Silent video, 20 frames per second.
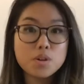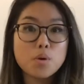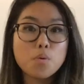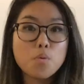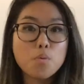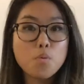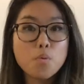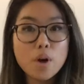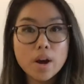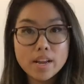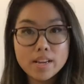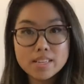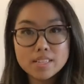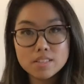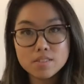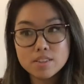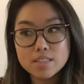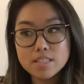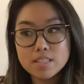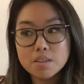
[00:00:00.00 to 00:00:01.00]
what is
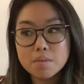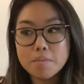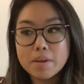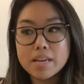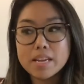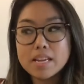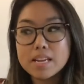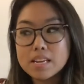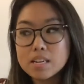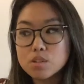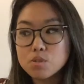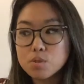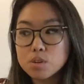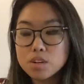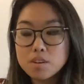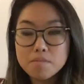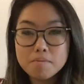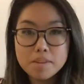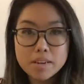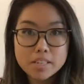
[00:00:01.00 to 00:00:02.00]
going to make each one
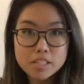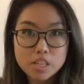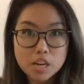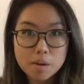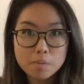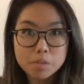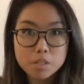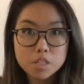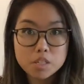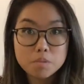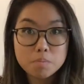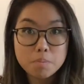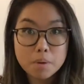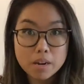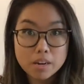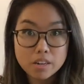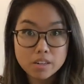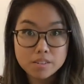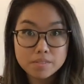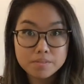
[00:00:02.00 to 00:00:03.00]
of my chapters
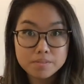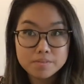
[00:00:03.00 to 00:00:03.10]
better.